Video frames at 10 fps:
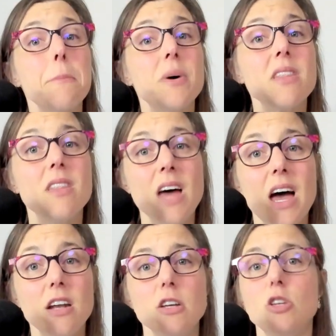but
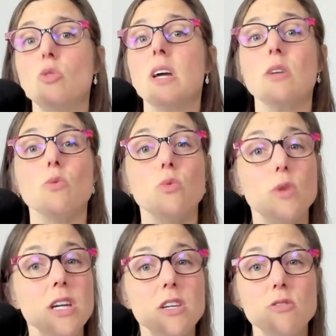then you can
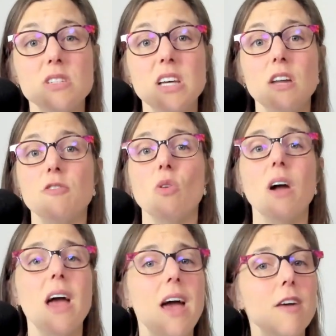reuse it
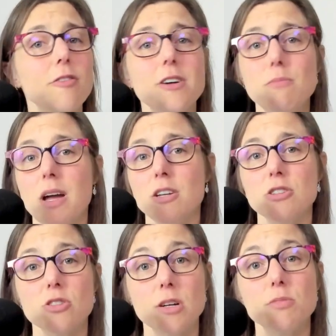for every
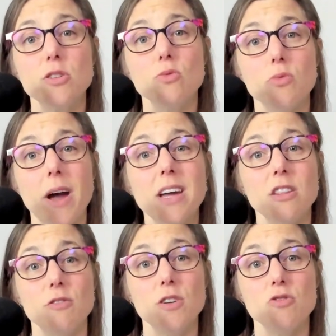manuscript you write in
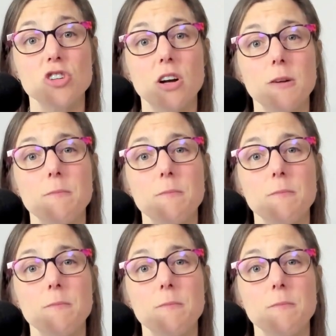the future.